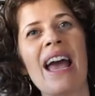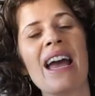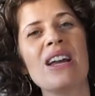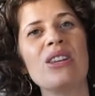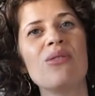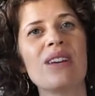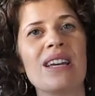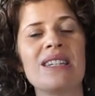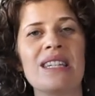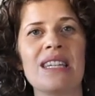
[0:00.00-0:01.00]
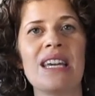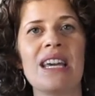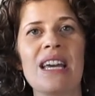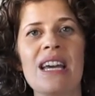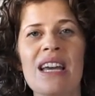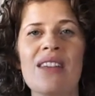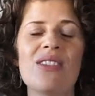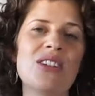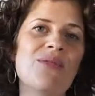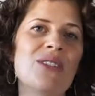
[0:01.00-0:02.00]
and you can see
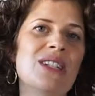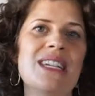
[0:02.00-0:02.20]
the different